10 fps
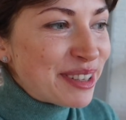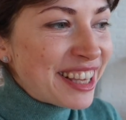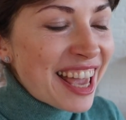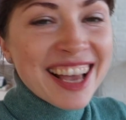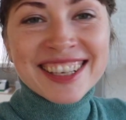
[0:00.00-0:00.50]

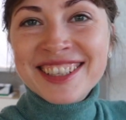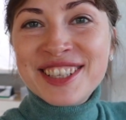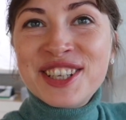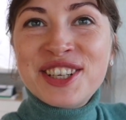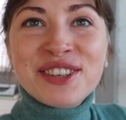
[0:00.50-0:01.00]
But yes,
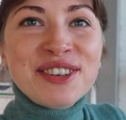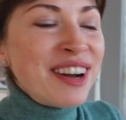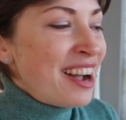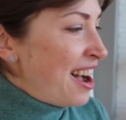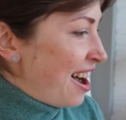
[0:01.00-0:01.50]
it's
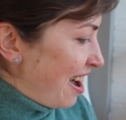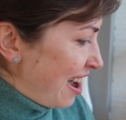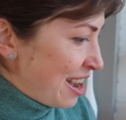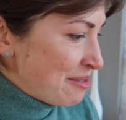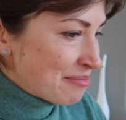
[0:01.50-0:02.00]
true,
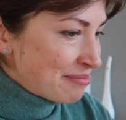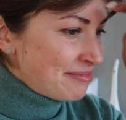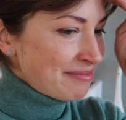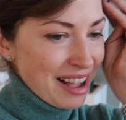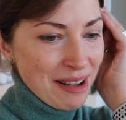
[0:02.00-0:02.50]

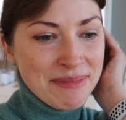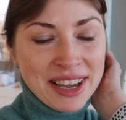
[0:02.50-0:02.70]
I'm